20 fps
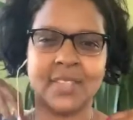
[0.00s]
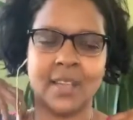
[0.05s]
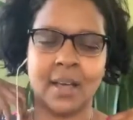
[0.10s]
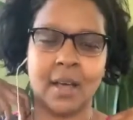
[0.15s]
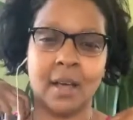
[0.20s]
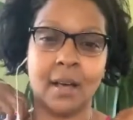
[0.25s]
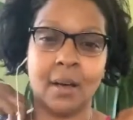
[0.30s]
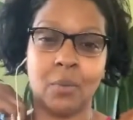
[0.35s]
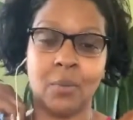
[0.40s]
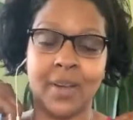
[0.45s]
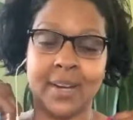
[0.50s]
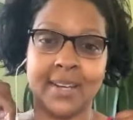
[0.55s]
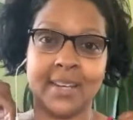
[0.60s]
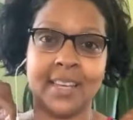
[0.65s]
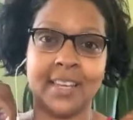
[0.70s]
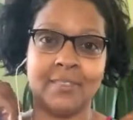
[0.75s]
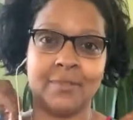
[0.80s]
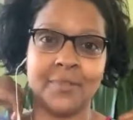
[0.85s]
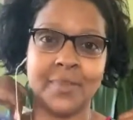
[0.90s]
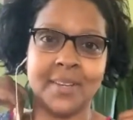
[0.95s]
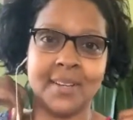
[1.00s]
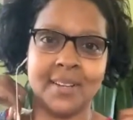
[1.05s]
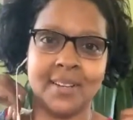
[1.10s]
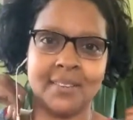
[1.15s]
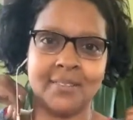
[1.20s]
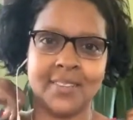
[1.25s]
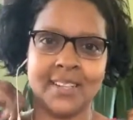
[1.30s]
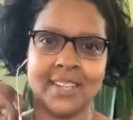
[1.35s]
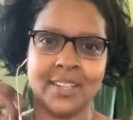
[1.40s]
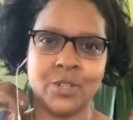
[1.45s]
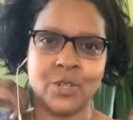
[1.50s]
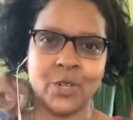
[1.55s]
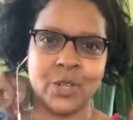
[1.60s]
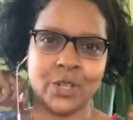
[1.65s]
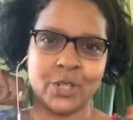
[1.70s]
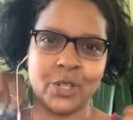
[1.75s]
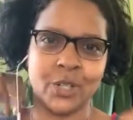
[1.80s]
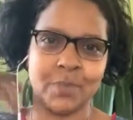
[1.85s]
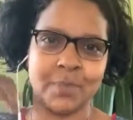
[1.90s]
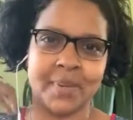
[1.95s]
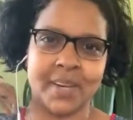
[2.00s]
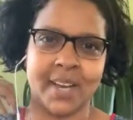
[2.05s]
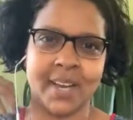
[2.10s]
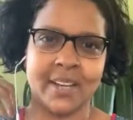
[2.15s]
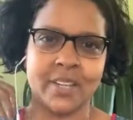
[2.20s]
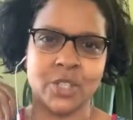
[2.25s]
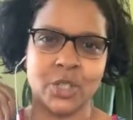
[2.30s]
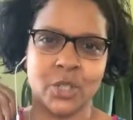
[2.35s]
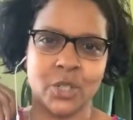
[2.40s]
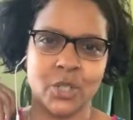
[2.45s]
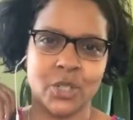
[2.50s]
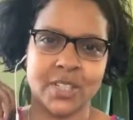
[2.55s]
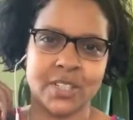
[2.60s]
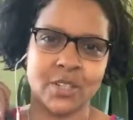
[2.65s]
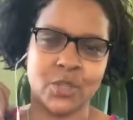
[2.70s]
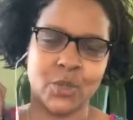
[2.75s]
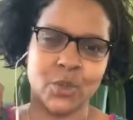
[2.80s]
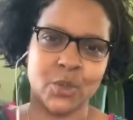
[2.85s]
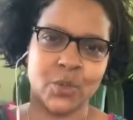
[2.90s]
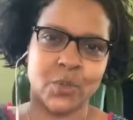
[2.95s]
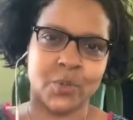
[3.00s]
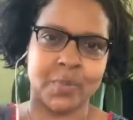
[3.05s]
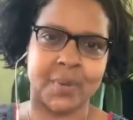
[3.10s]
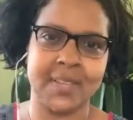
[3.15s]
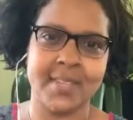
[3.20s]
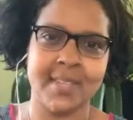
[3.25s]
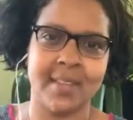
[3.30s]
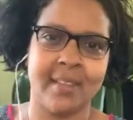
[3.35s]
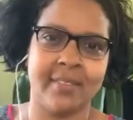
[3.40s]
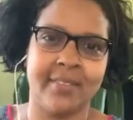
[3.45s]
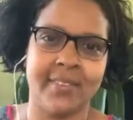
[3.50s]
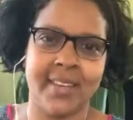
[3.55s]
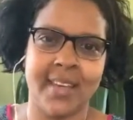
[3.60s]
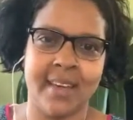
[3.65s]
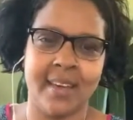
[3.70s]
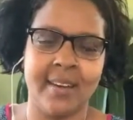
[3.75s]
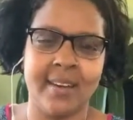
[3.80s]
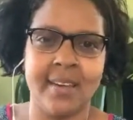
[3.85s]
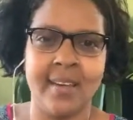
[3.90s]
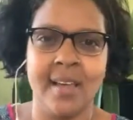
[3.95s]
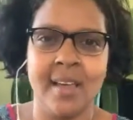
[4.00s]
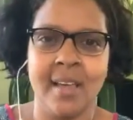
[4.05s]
Uh, Wendy gave me a lovely introduction, but I shall just introduce myself again.